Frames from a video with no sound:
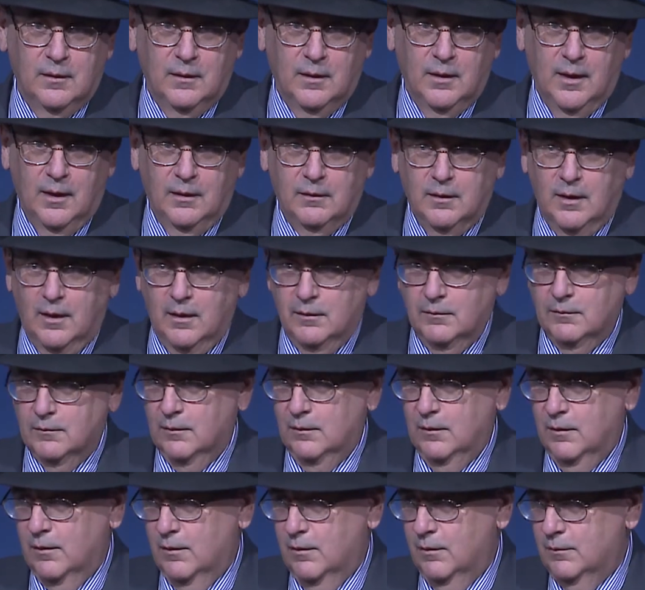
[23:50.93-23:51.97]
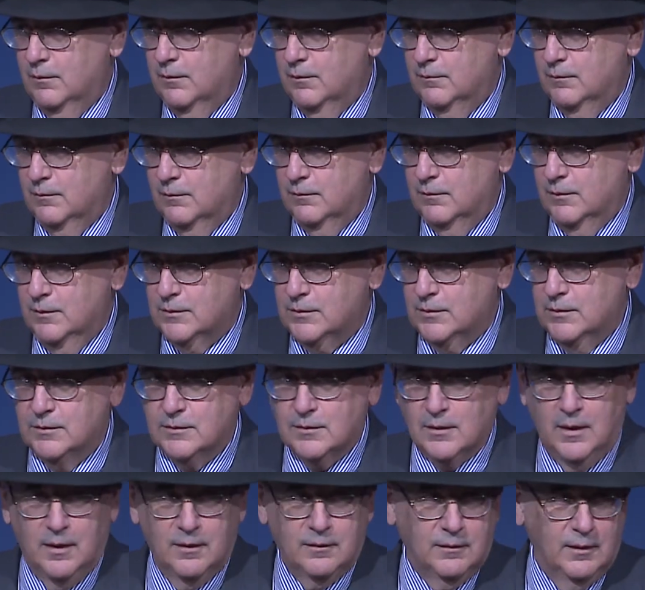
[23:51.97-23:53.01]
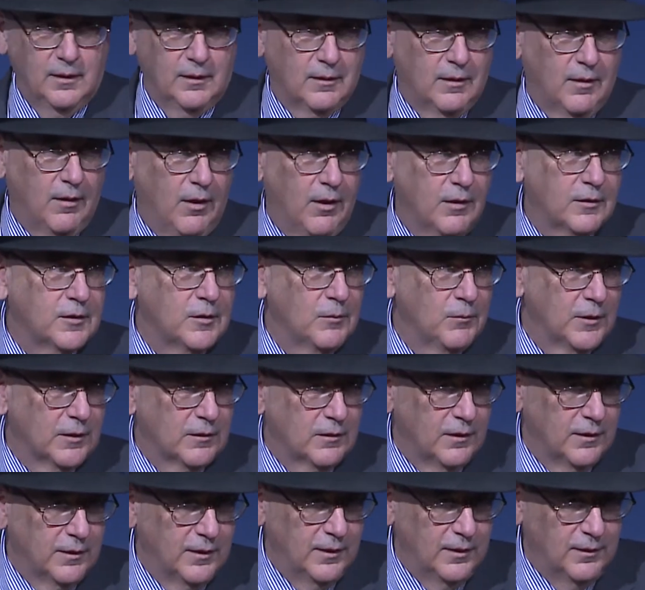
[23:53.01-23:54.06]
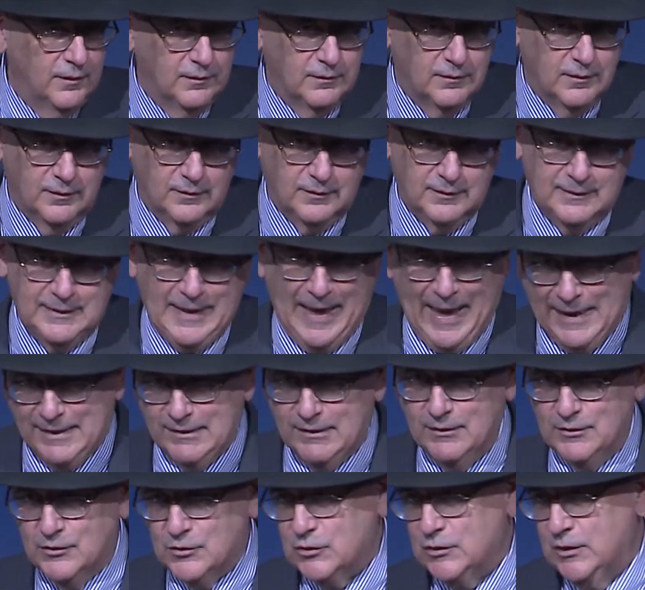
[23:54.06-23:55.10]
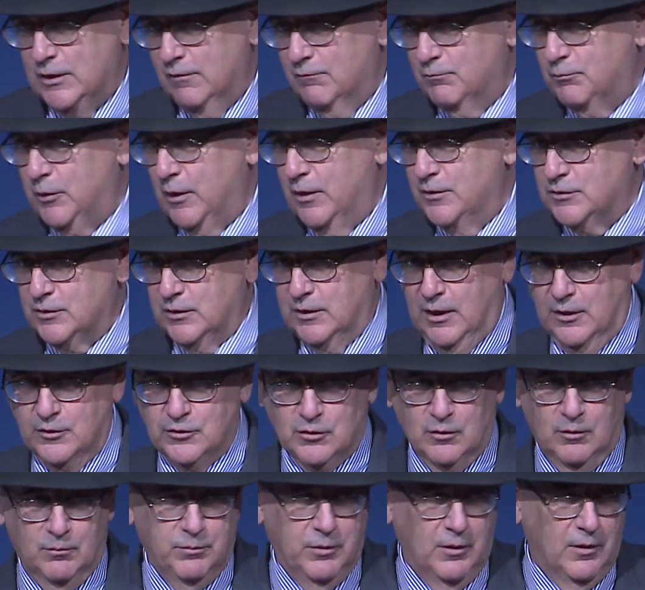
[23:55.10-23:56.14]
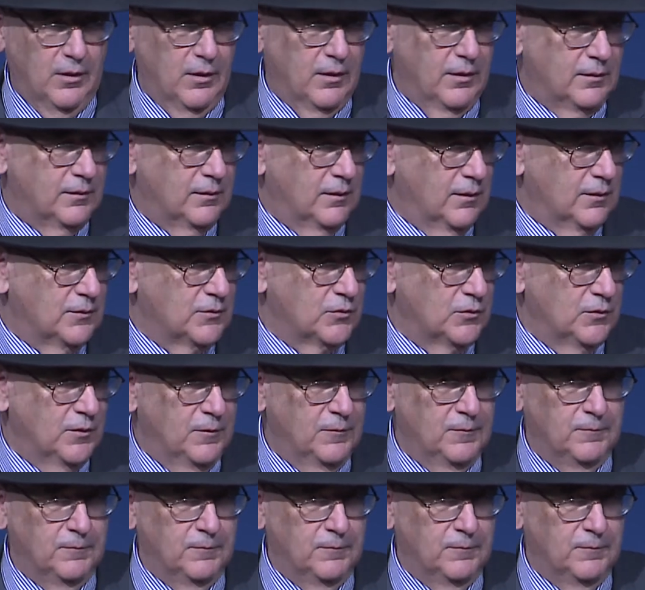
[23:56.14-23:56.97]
And this is, I think, ultimately the tendency of presidential politics